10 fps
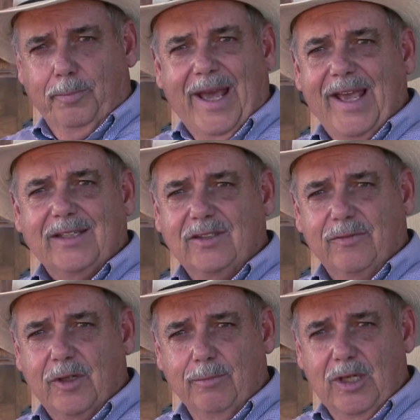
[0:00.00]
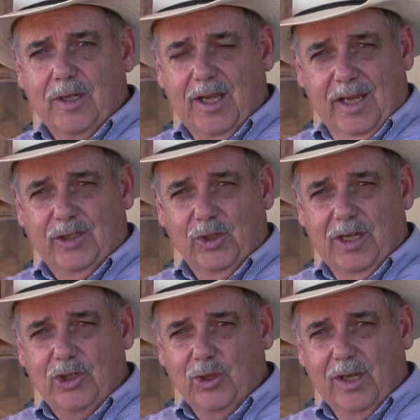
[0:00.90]
paths of communication
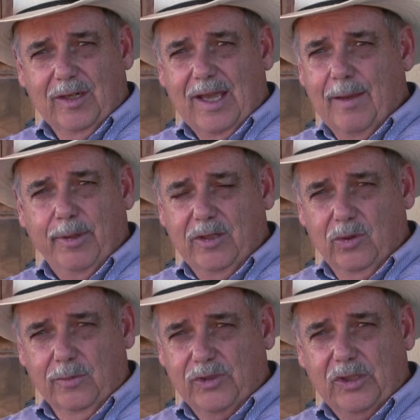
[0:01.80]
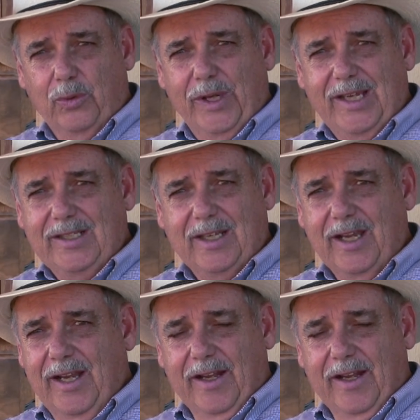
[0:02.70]
that you can tap into them so easy